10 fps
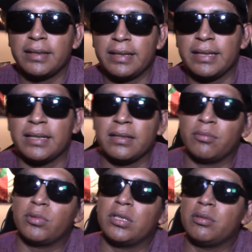and
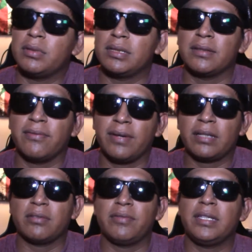we're doing the
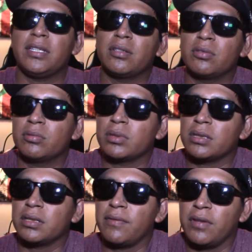final video
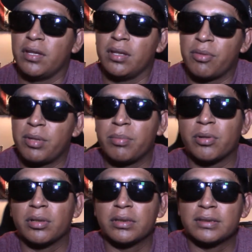of the
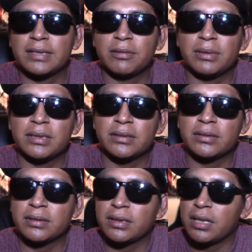three-part series